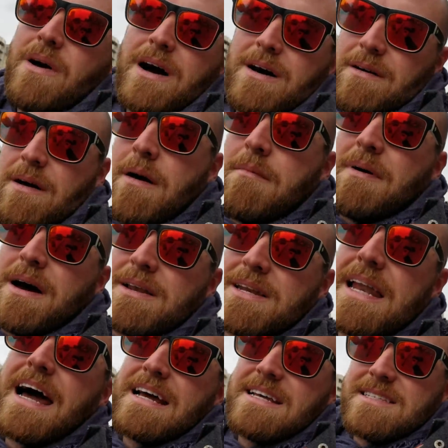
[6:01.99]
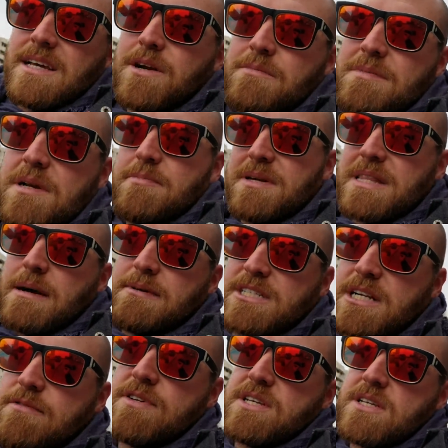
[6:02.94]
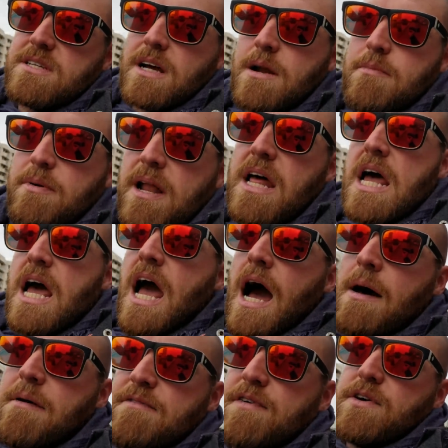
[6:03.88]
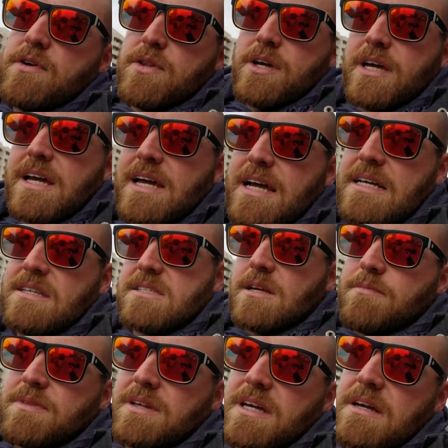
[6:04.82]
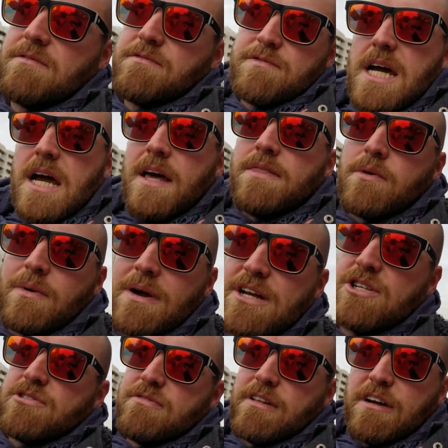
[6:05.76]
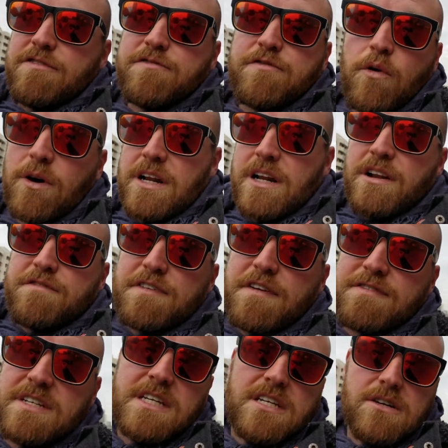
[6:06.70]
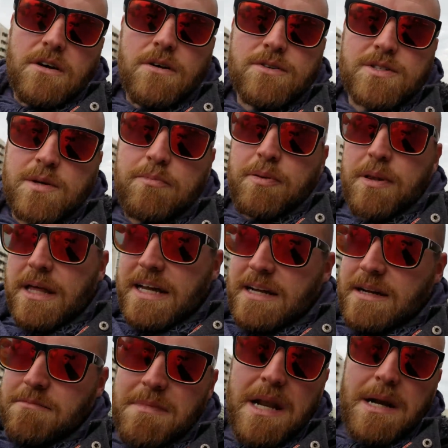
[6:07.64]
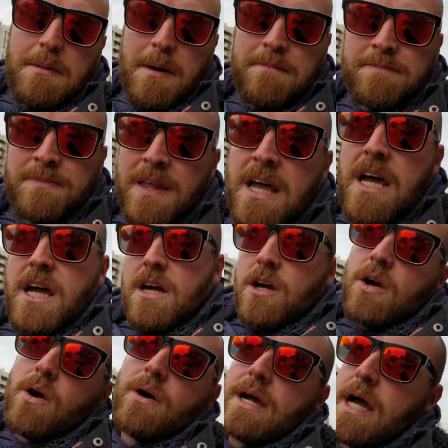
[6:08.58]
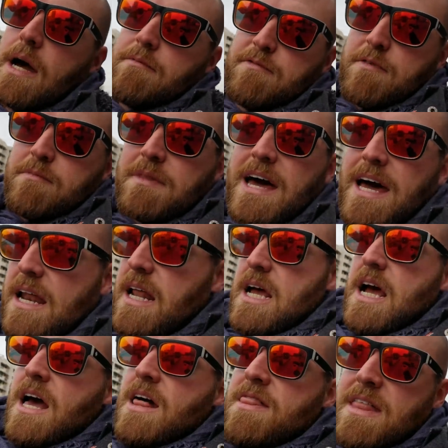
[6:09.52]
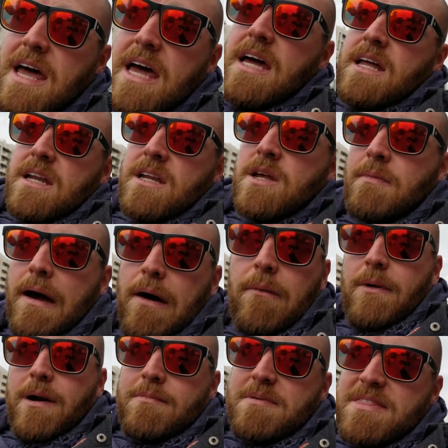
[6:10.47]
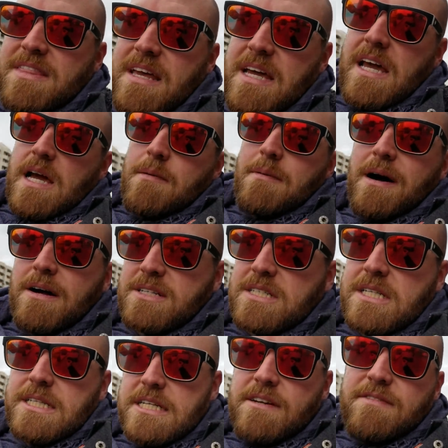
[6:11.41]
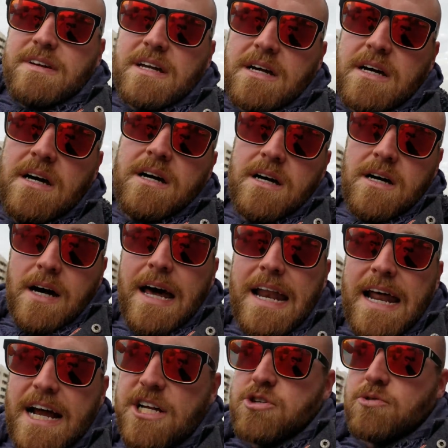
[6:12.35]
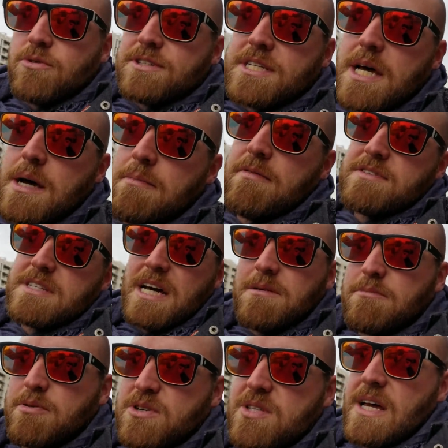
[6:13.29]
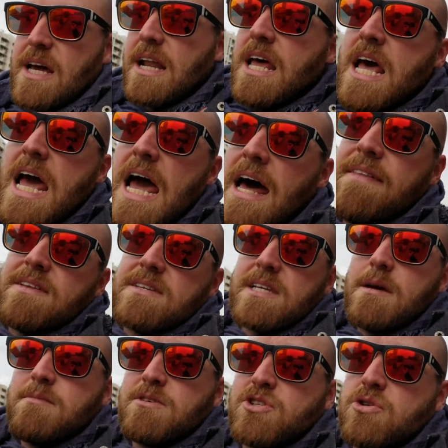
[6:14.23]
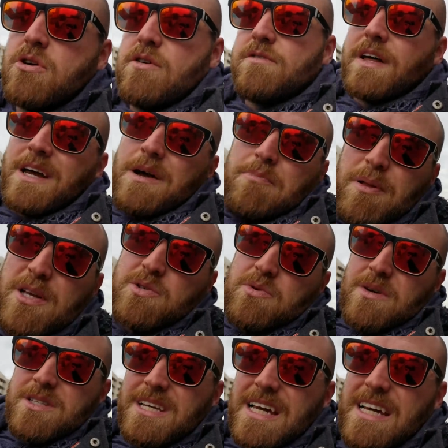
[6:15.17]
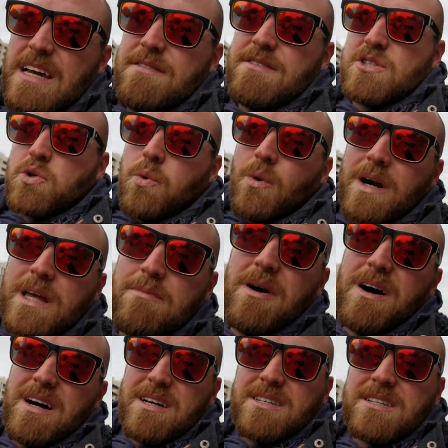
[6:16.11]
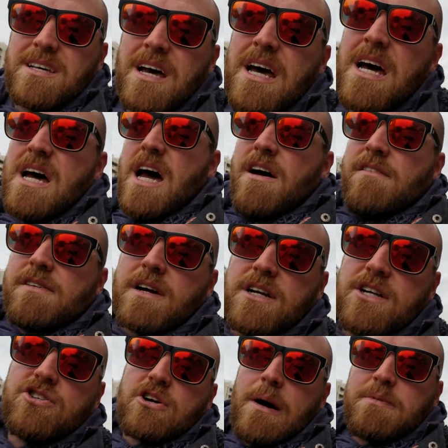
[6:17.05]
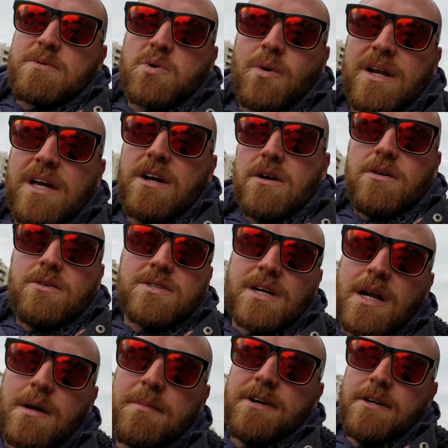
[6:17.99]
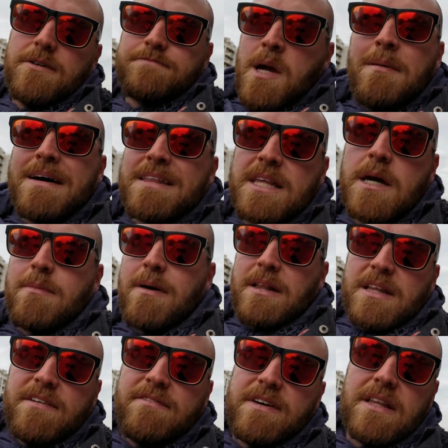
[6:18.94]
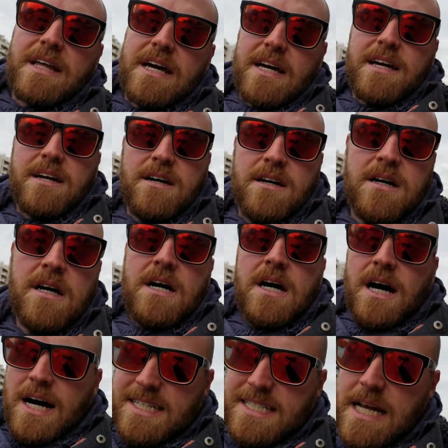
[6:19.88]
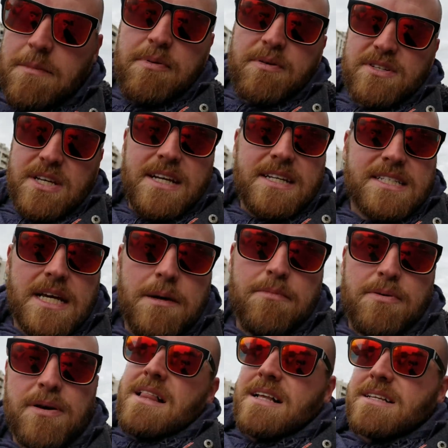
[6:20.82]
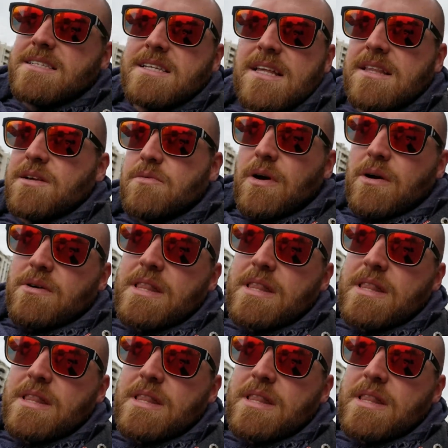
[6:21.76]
well, and by nice, I don't mean to put that much emphasis on it, but if you're looking at something in the range of like 40 to 50 euros a plate minimum, going up from that, then you might want to be thinking about leaving an actual tip of 10%. And the same is true of like a place where it's like even 20 bucks. If you're gonna drop 20 euros on a meal, you might think about leaving like a 10% tip. That's nothing wrong